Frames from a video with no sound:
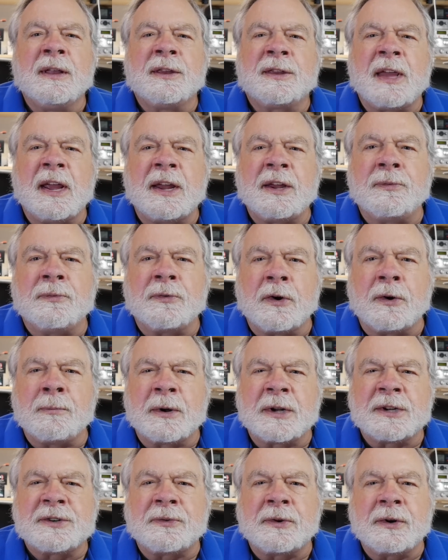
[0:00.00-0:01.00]
Thank you very
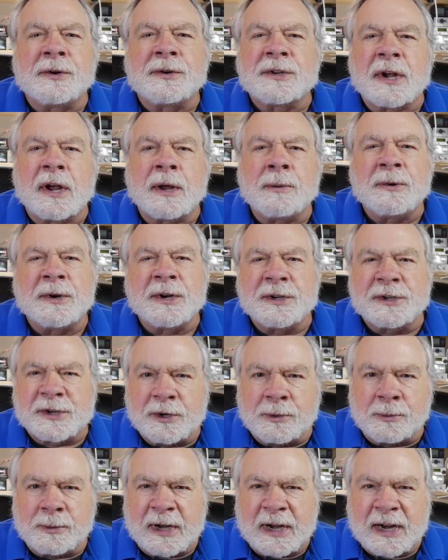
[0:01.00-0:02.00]
much for your time, and
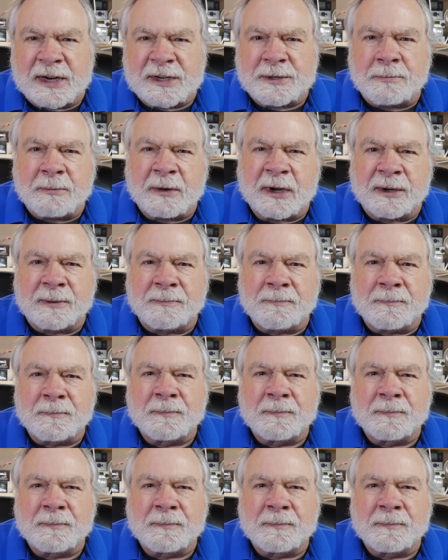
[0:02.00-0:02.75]
until we next meet,